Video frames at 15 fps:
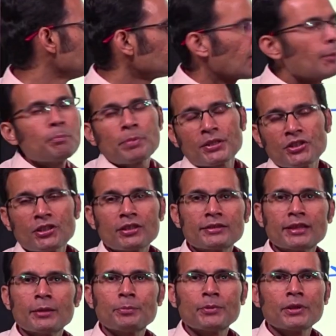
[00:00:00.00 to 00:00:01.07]
Temperature
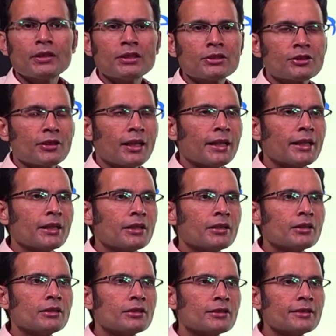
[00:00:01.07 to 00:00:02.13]
receptors like
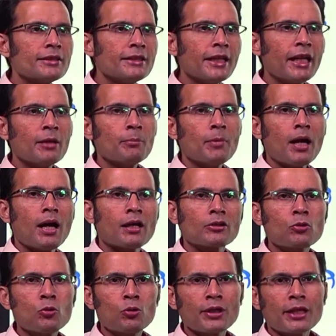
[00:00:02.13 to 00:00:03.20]
CMR,
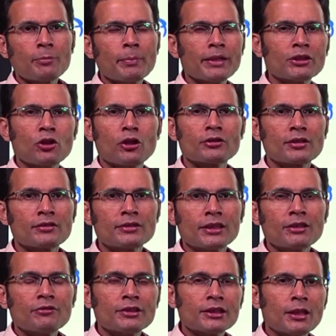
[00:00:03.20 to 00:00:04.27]
cold and menthol
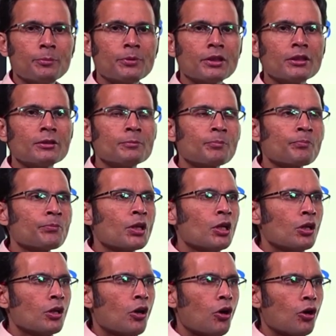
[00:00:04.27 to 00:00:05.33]
sensitive receptor,
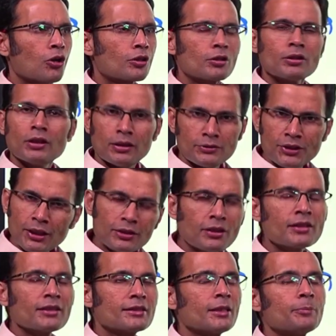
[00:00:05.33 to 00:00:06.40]
or the
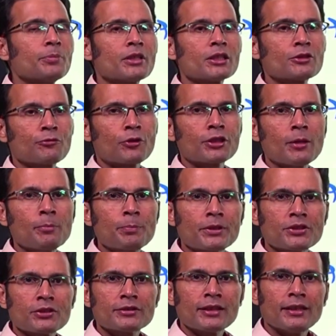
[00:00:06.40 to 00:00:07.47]
other receptors for
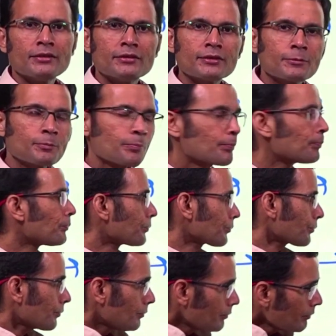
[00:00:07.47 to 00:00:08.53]
temperature sense,
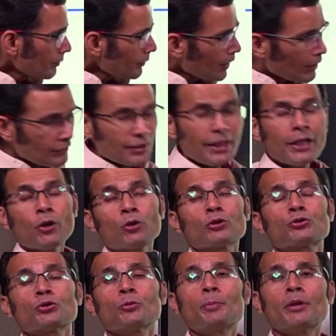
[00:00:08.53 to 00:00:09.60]
they
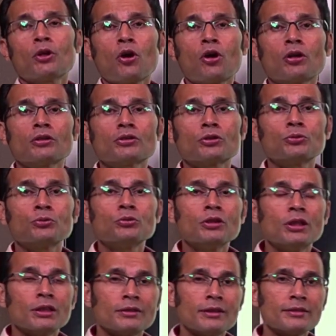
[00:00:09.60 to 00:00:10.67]
also belong to
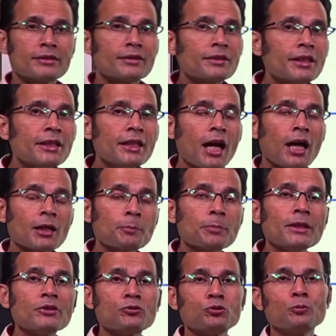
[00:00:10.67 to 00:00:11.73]
this
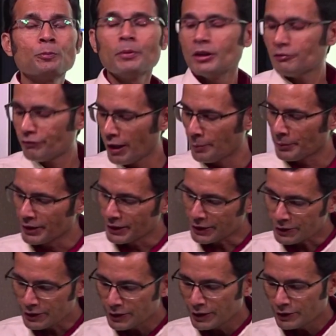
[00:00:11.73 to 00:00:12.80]
TRP
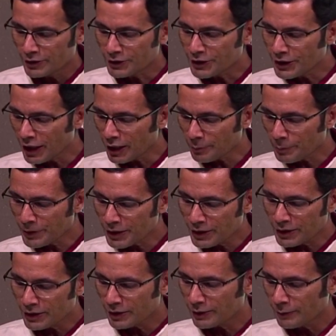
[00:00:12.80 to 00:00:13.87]
superfamily. The TRP